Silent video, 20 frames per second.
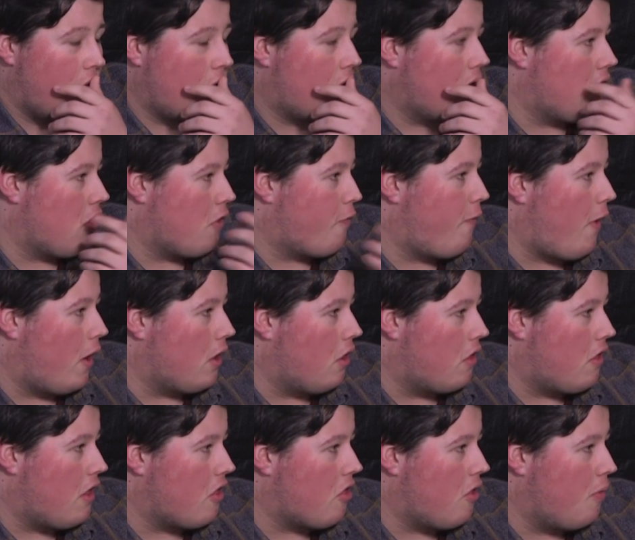you can just
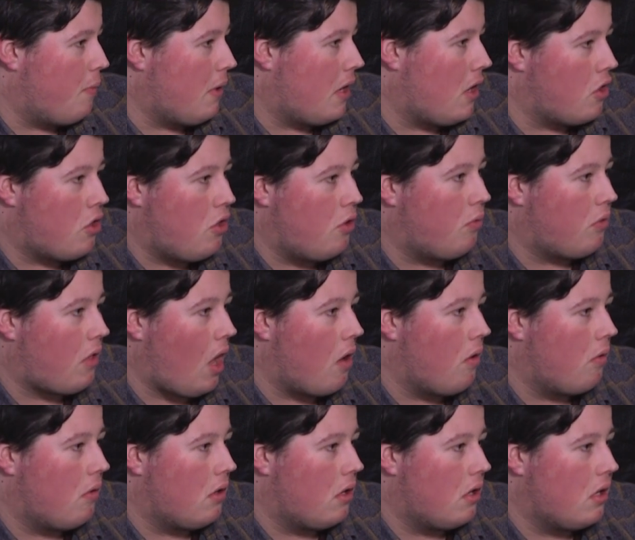fuck the system because you
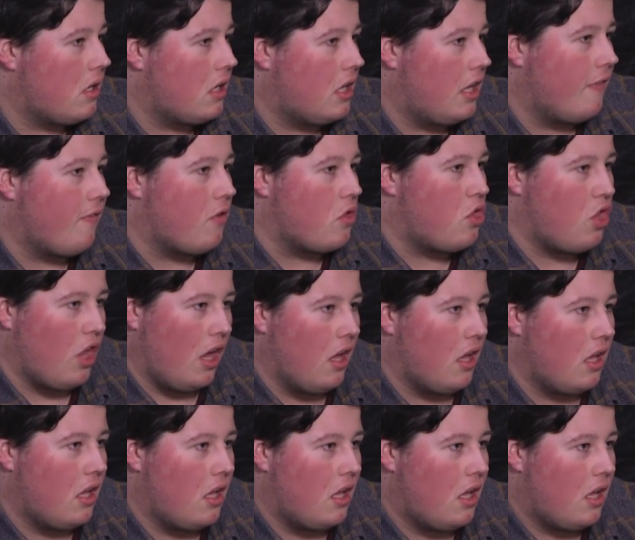don't give a
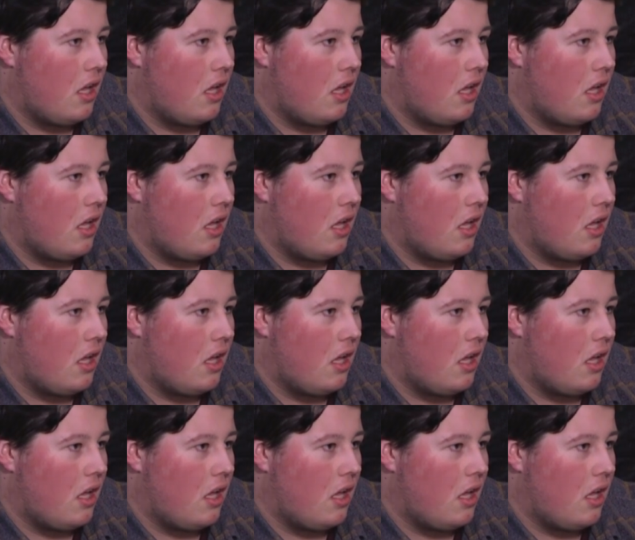shit.